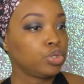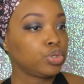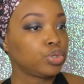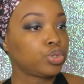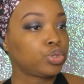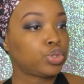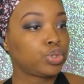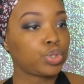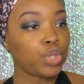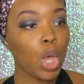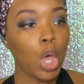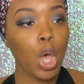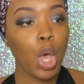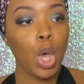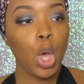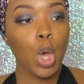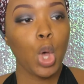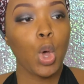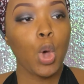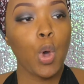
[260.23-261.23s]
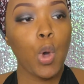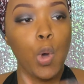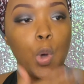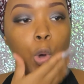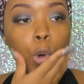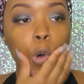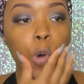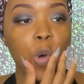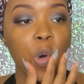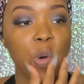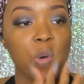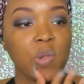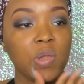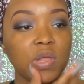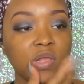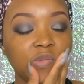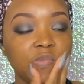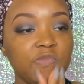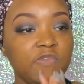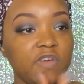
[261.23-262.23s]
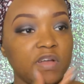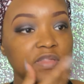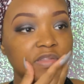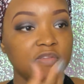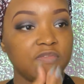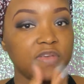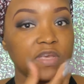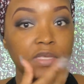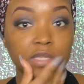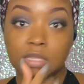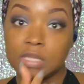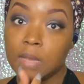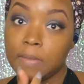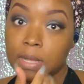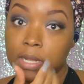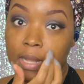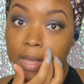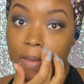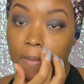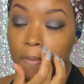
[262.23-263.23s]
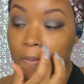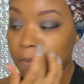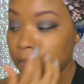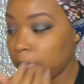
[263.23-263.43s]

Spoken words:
So let's move on to the face. How about that?